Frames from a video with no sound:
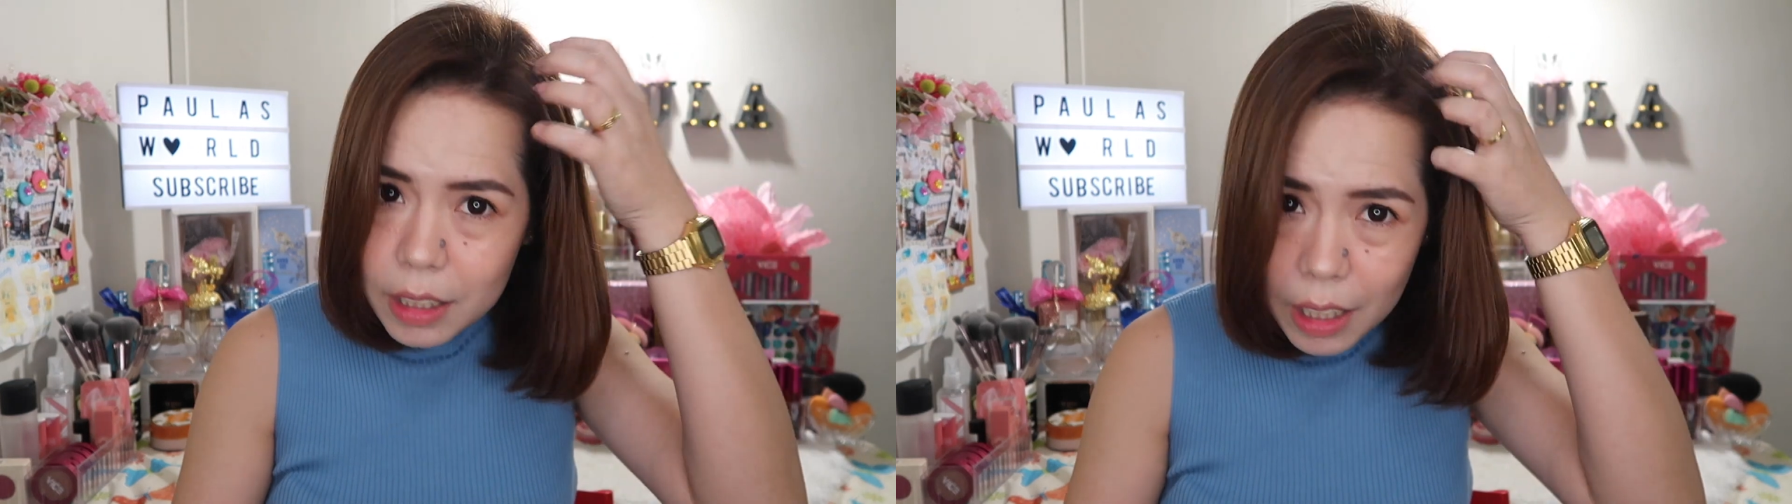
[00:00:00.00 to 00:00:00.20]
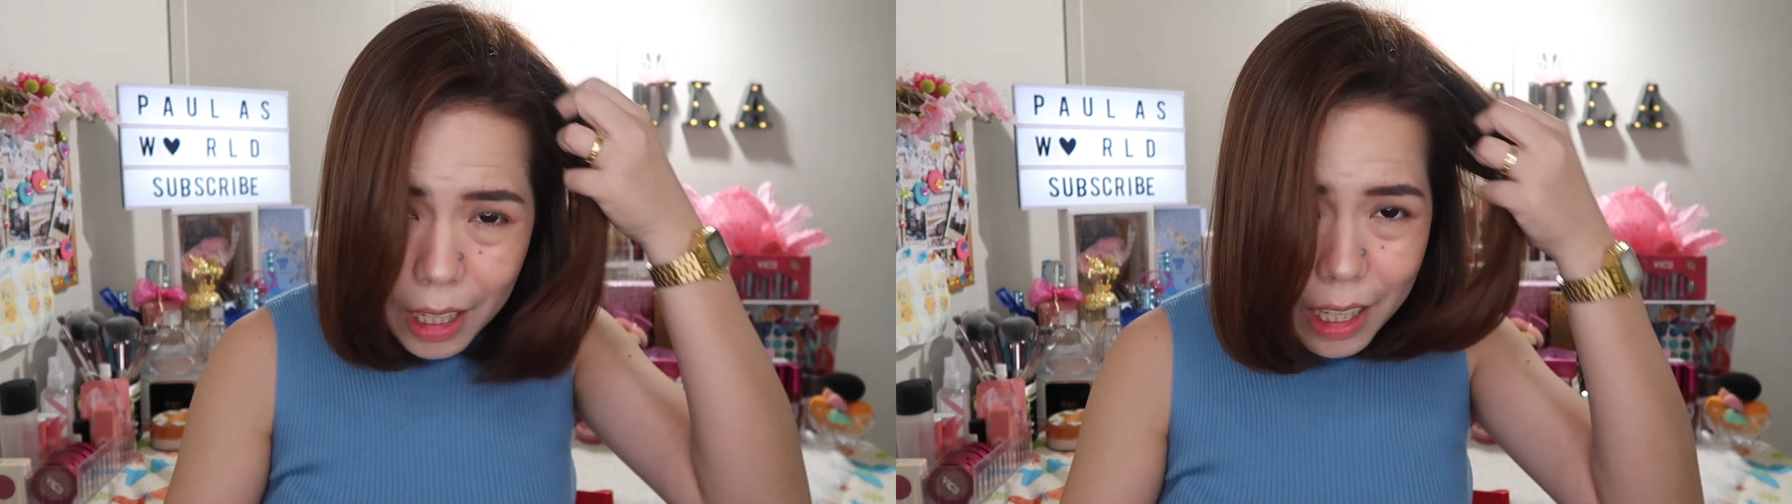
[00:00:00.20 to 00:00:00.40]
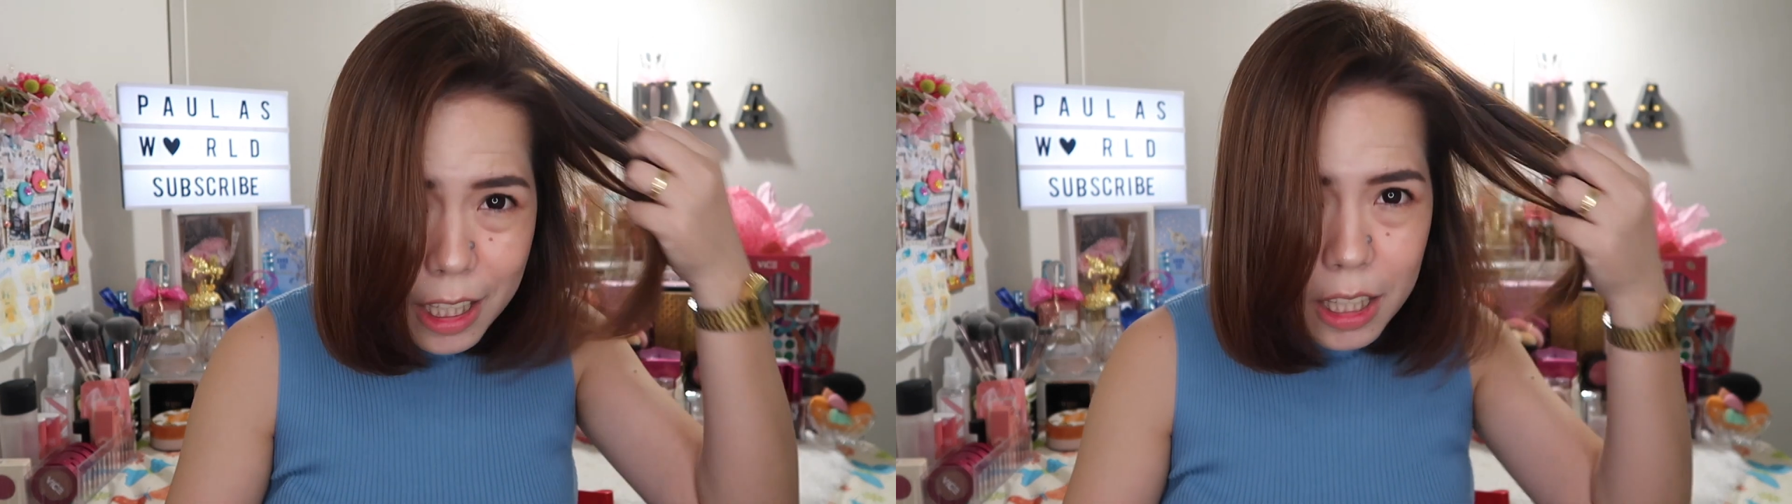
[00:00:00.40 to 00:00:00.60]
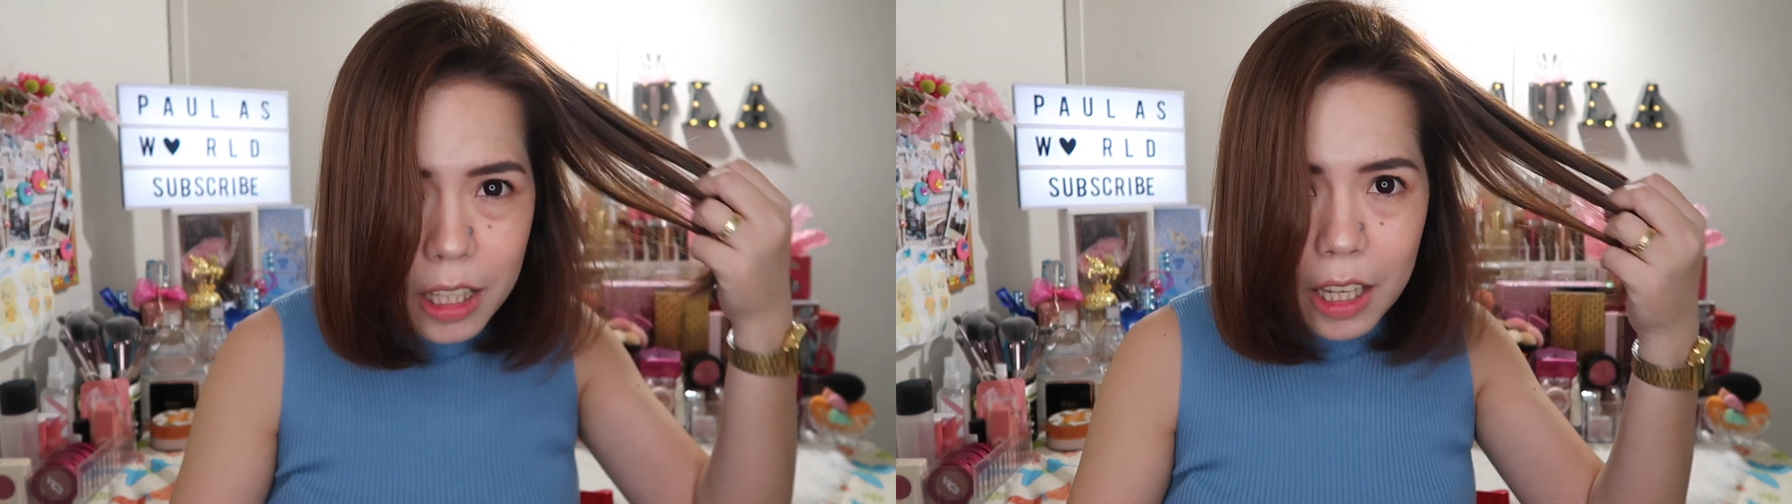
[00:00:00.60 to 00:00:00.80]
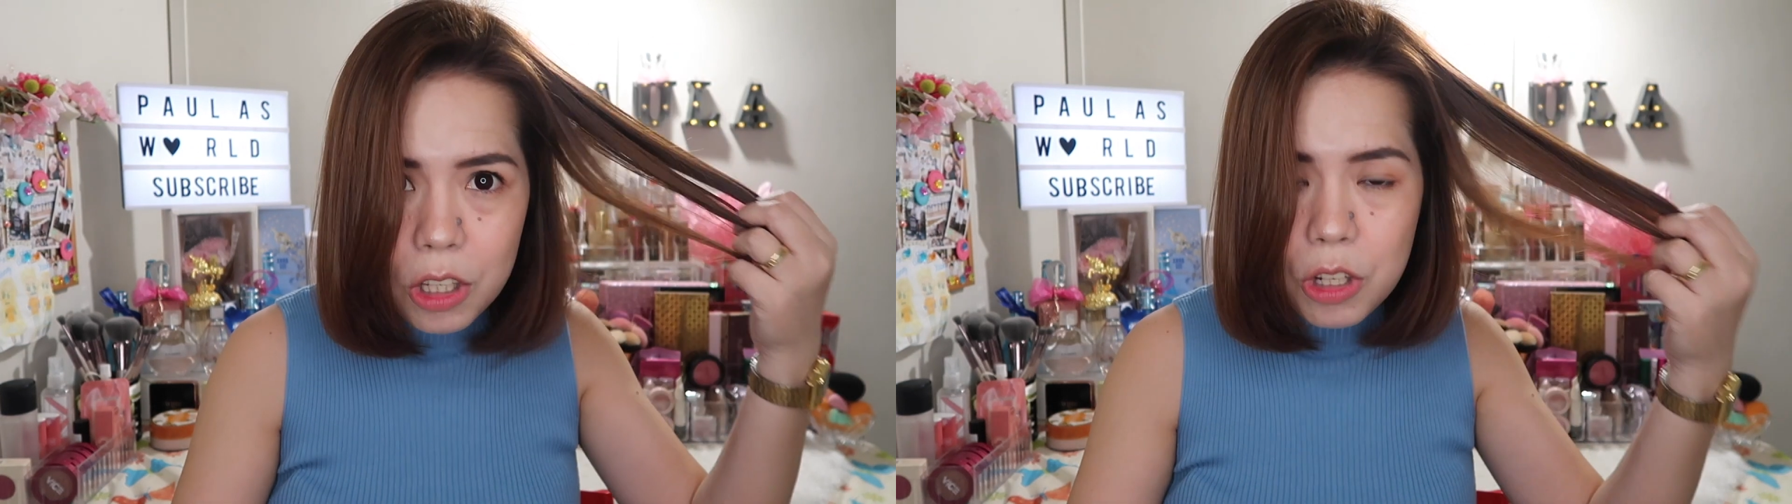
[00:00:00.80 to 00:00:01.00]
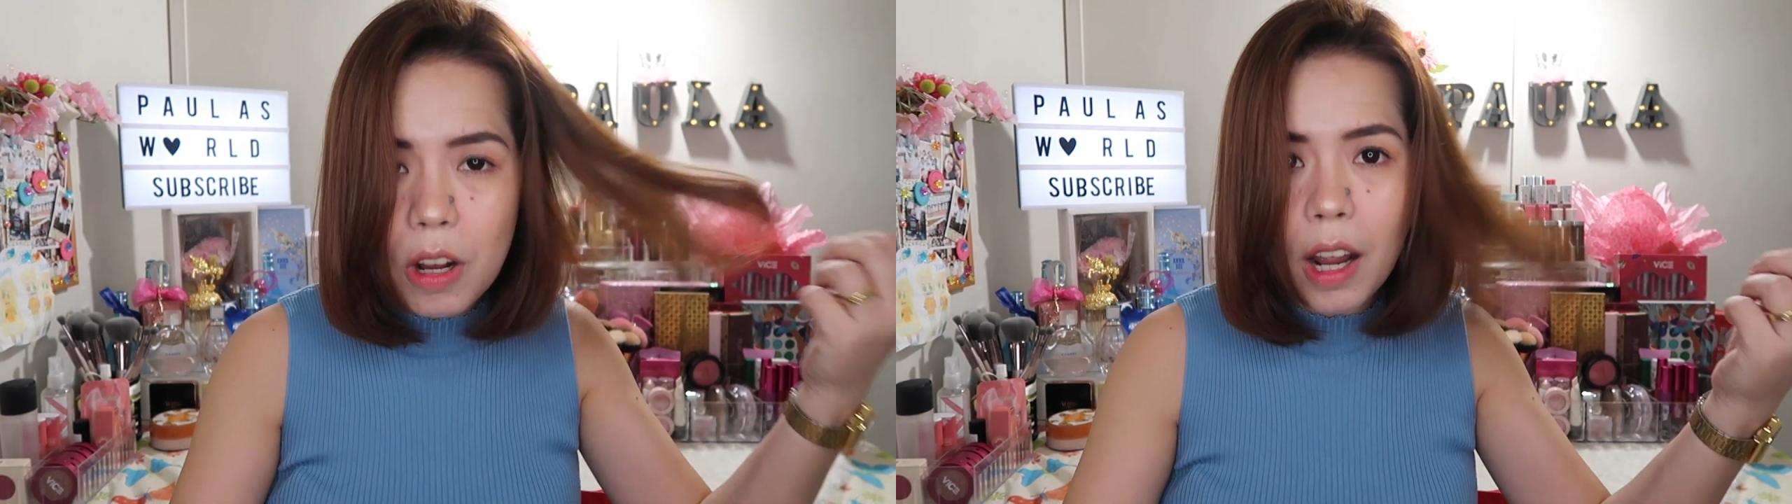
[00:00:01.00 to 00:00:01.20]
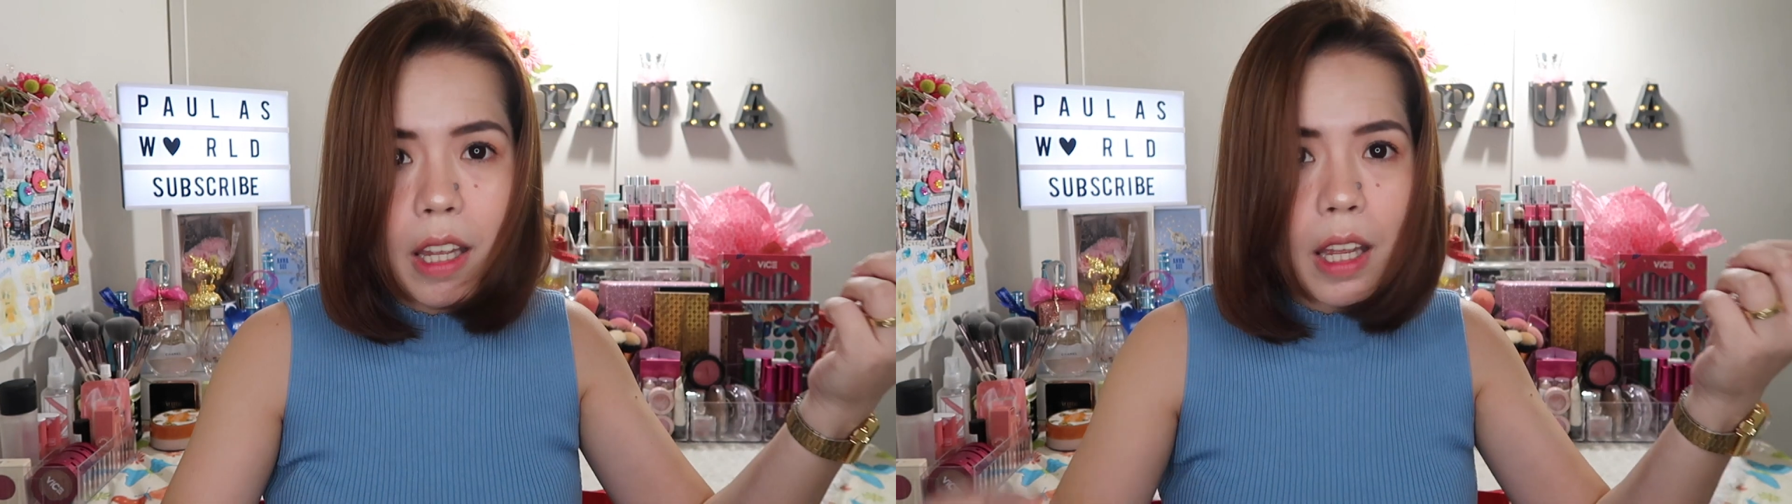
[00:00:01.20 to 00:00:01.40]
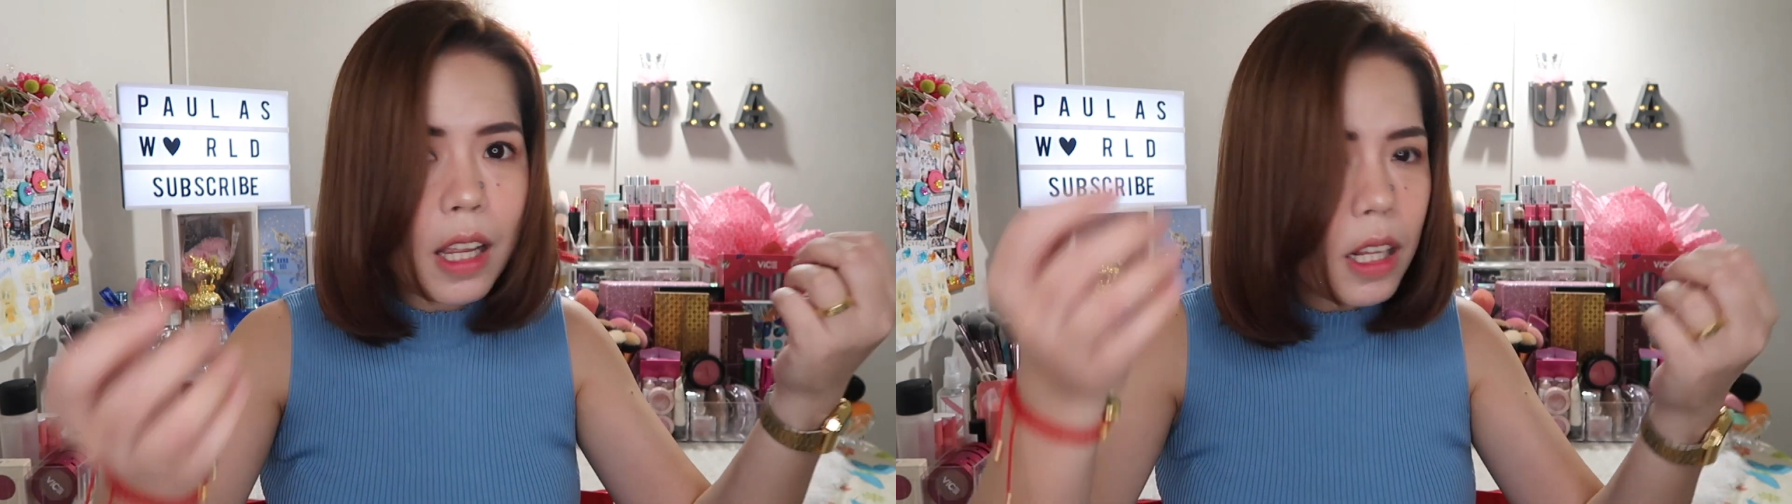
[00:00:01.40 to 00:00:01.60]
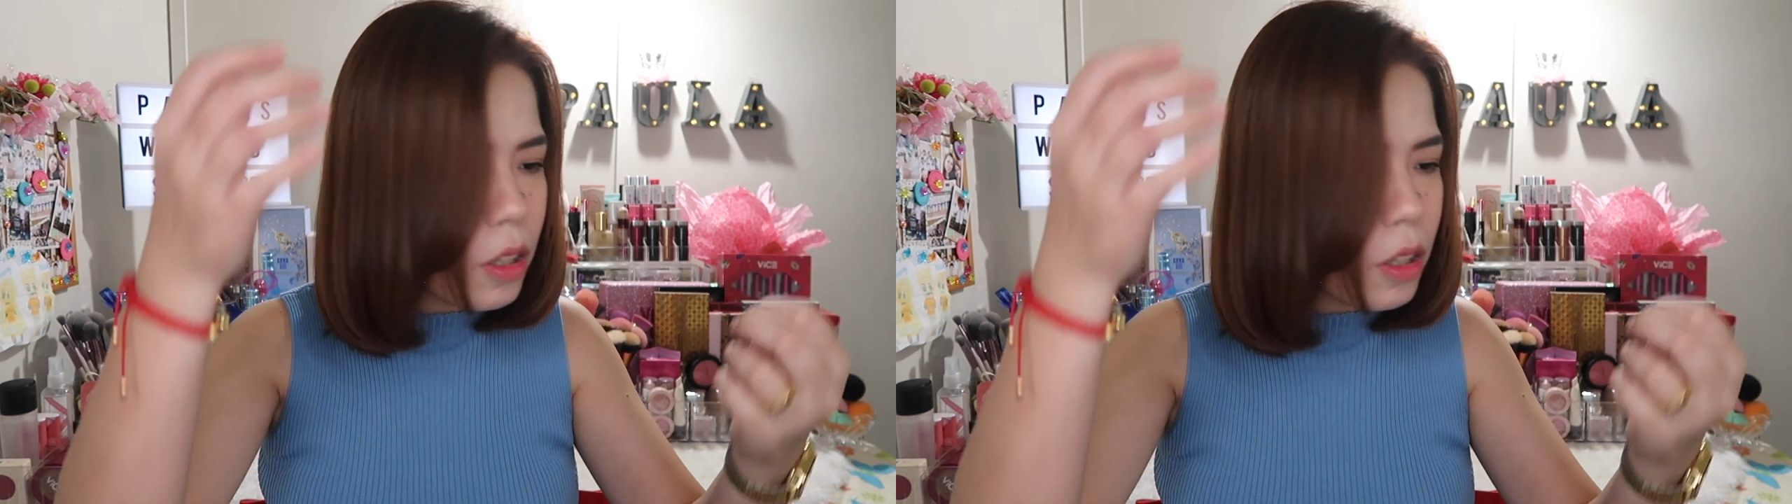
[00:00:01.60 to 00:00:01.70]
see, it's not drying,